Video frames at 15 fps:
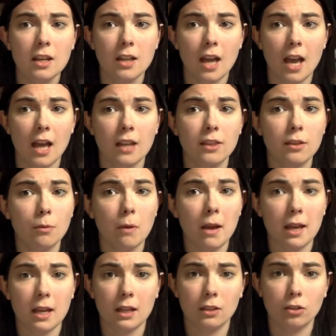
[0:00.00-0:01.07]
And the
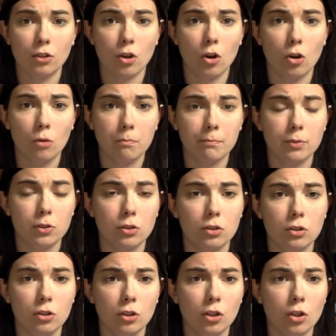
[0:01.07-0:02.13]
way it
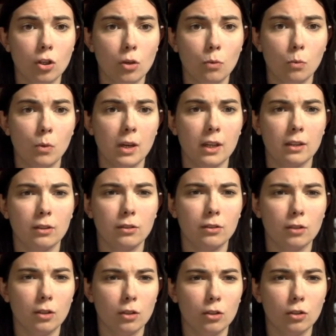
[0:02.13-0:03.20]
copes with
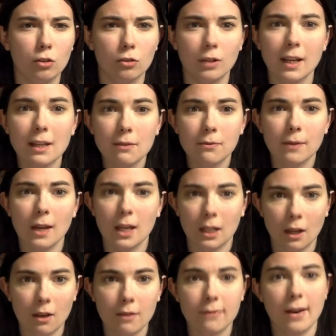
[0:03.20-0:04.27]
grief in
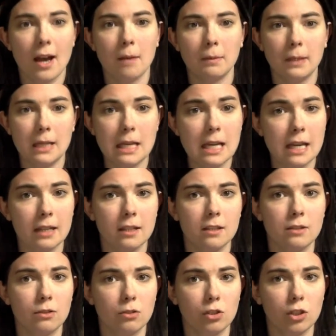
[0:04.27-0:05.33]
a family
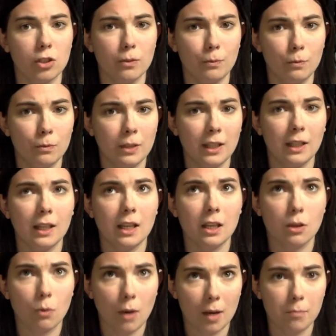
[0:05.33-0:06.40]
is really
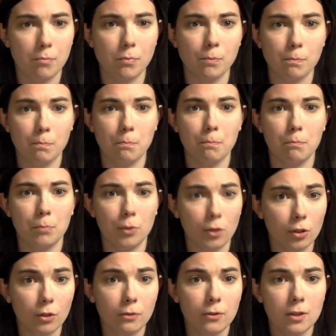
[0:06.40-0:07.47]
quite
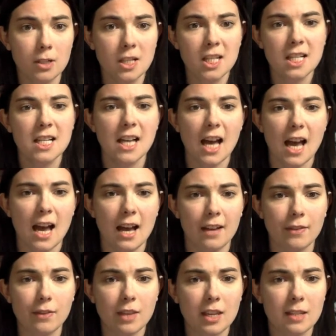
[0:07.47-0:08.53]
beautiful.
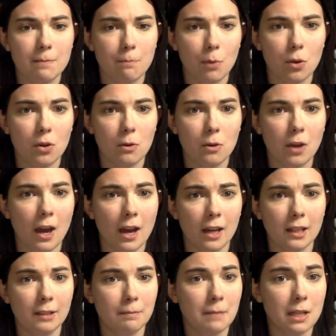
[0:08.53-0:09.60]
And this book
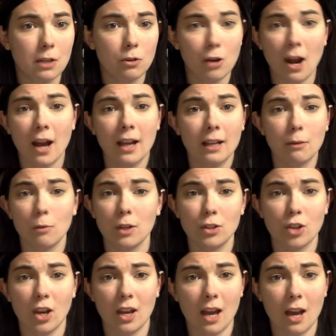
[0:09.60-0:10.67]
had me crying,
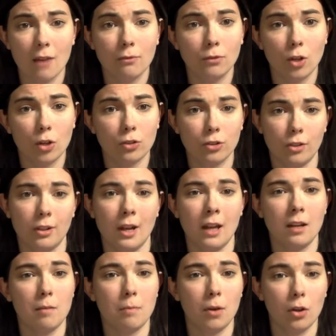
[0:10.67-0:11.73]
which I have not done
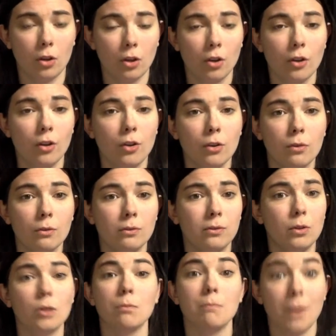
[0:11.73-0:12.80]
at a book
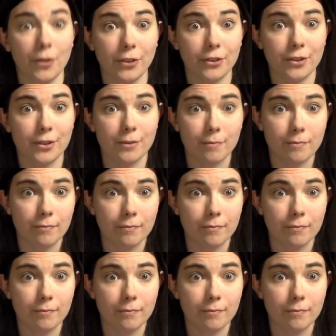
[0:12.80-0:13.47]
for months.